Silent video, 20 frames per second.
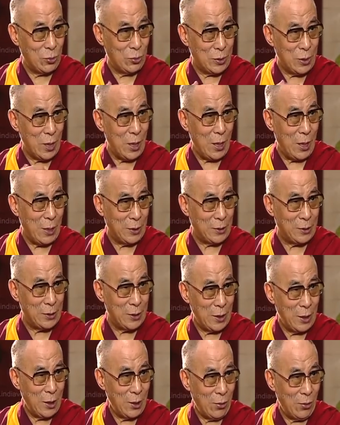tell us,
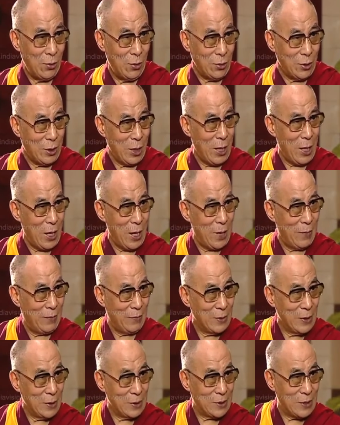or they have
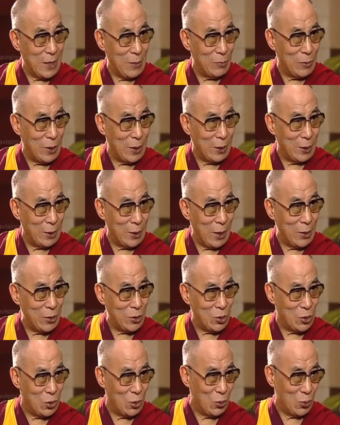something
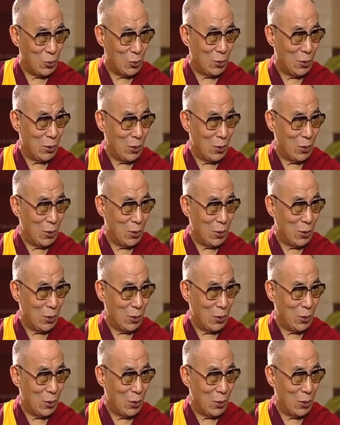can do.